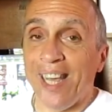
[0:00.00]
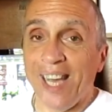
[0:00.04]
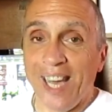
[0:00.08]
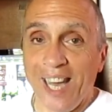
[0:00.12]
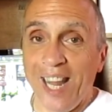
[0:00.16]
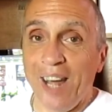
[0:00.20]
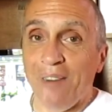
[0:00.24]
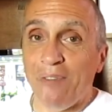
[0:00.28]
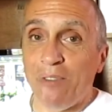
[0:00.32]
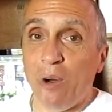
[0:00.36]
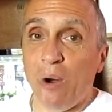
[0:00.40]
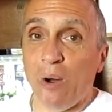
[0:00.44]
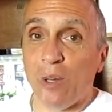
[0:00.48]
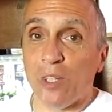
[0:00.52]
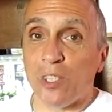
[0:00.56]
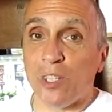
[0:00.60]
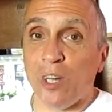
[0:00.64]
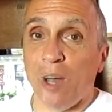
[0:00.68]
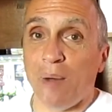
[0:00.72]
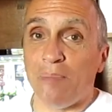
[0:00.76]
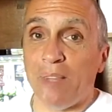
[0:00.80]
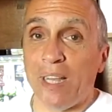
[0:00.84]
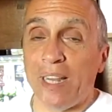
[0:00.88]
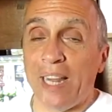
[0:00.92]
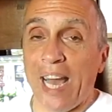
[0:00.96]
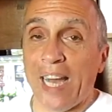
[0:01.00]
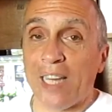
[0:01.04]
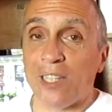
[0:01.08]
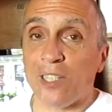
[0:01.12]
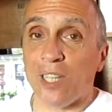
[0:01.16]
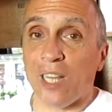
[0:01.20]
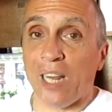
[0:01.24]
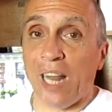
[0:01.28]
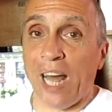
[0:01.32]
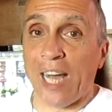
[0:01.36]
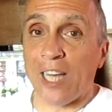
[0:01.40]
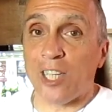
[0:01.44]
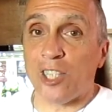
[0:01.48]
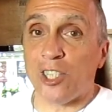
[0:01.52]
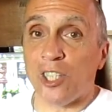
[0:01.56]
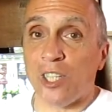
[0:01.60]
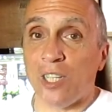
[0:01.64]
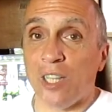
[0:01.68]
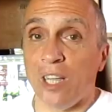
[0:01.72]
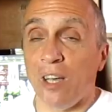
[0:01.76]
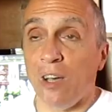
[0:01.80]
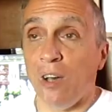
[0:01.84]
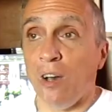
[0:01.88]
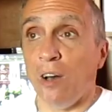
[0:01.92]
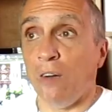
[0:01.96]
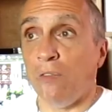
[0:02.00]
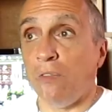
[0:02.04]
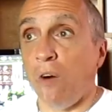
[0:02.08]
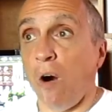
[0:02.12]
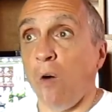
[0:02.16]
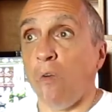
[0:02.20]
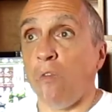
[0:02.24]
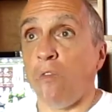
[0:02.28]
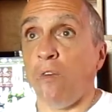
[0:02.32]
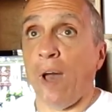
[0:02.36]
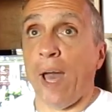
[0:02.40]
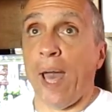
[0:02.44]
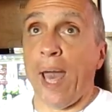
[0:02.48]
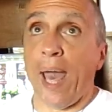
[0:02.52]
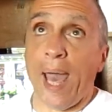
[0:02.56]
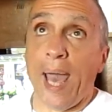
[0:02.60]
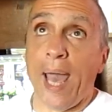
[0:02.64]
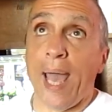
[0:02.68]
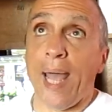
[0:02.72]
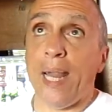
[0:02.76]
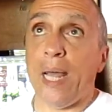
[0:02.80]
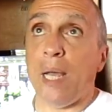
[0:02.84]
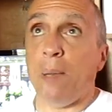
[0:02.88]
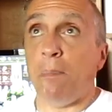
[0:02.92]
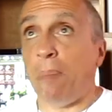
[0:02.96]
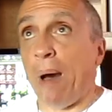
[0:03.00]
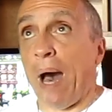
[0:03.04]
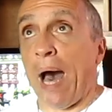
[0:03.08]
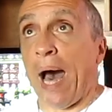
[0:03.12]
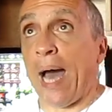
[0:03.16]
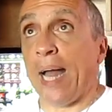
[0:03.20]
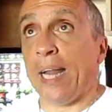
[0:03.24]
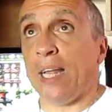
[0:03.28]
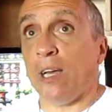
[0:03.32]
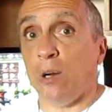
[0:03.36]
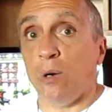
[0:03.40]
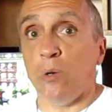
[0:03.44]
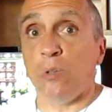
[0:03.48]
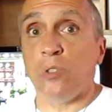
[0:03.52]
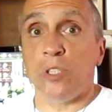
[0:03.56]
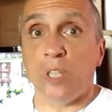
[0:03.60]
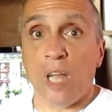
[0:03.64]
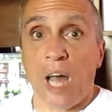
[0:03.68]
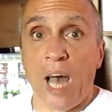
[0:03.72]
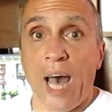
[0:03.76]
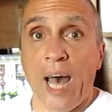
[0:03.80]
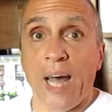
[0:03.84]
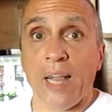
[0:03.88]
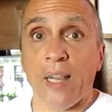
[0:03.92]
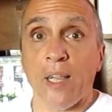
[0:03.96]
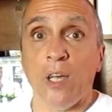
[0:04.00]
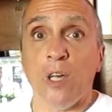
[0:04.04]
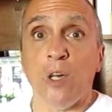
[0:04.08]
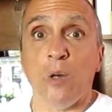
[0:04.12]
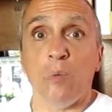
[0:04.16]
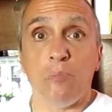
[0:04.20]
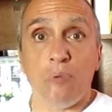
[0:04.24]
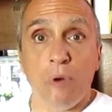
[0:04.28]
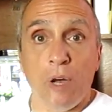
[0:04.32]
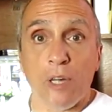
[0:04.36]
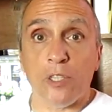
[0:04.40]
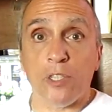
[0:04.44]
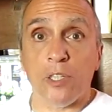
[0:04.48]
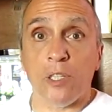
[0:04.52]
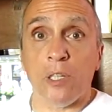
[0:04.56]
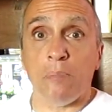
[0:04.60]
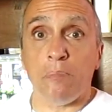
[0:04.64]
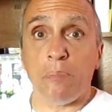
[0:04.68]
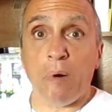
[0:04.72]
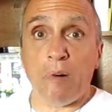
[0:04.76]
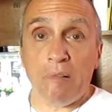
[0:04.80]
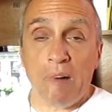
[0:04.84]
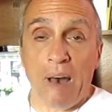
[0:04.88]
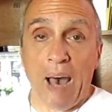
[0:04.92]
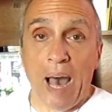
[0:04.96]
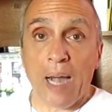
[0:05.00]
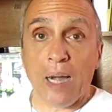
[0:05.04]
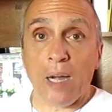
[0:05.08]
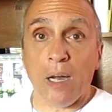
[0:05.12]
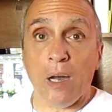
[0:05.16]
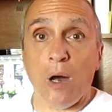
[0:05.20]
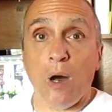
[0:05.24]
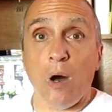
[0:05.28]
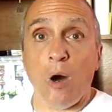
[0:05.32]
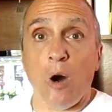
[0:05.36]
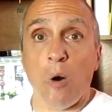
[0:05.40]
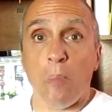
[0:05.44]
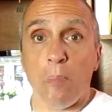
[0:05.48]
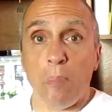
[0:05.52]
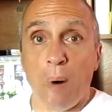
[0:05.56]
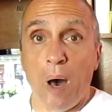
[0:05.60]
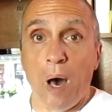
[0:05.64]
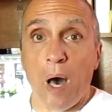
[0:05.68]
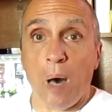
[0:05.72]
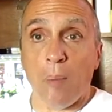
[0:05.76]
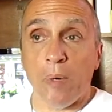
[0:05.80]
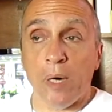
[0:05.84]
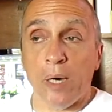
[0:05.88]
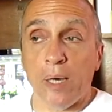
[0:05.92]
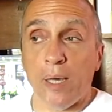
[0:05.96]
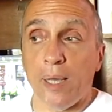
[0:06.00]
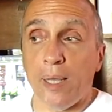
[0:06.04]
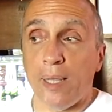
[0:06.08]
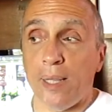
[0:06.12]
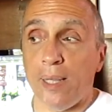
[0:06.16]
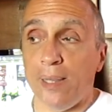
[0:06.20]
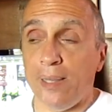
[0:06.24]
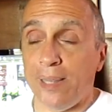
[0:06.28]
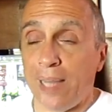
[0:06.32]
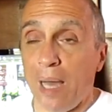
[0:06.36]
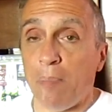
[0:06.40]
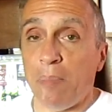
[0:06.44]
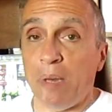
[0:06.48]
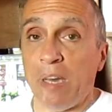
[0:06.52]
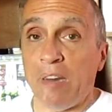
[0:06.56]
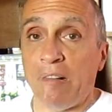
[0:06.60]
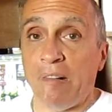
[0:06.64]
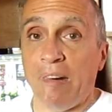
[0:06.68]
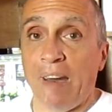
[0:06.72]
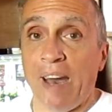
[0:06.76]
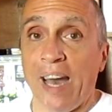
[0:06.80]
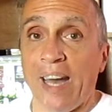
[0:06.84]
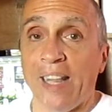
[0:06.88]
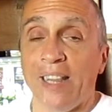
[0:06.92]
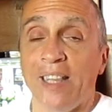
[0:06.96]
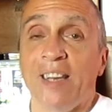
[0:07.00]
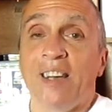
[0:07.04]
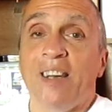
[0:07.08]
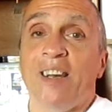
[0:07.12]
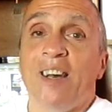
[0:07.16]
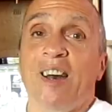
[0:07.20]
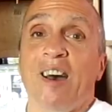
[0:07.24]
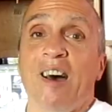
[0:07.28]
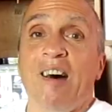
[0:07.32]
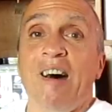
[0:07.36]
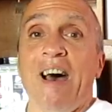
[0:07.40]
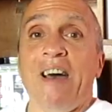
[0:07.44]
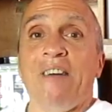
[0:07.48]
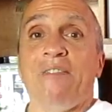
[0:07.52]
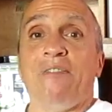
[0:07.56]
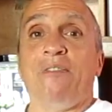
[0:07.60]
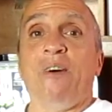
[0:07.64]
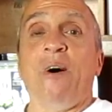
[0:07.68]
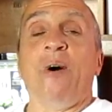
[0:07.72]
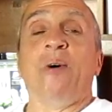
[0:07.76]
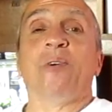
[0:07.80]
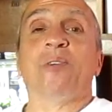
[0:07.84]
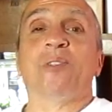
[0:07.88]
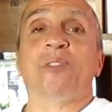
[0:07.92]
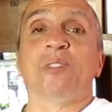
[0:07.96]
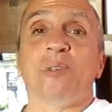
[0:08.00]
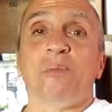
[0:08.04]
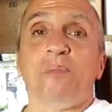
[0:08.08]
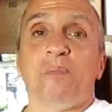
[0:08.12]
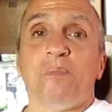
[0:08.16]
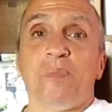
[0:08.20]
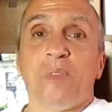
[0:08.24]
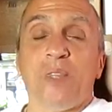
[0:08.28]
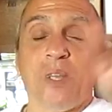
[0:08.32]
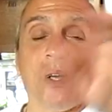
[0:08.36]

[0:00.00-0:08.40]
And of course, come the next election, vote for anybody who's not President Barack Obama, Democrat. All right, folks,